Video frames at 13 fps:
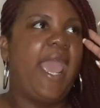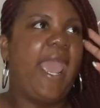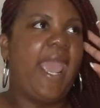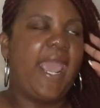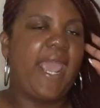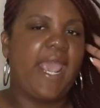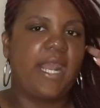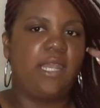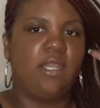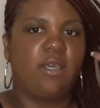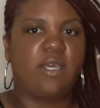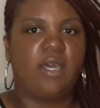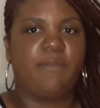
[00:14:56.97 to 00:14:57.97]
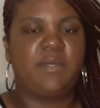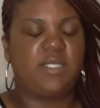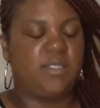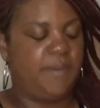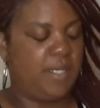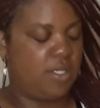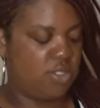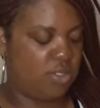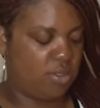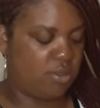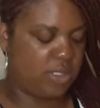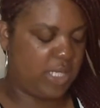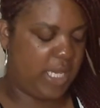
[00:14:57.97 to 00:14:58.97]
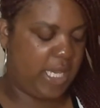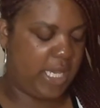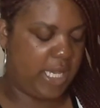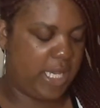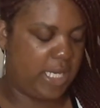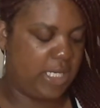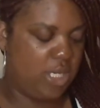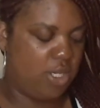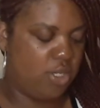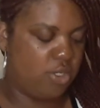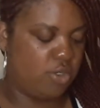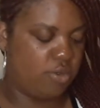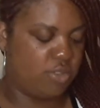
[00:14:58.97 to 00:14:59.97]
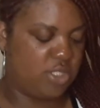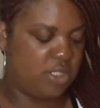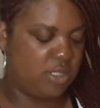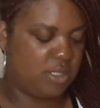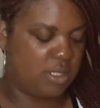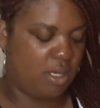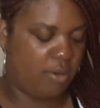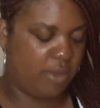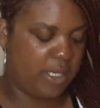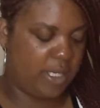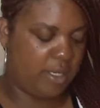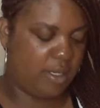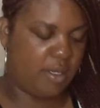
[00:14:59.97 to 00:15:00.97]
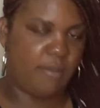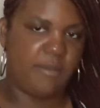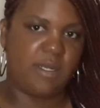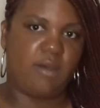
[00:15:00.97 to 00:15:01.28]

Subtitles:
and look up his pictures, and she saw him and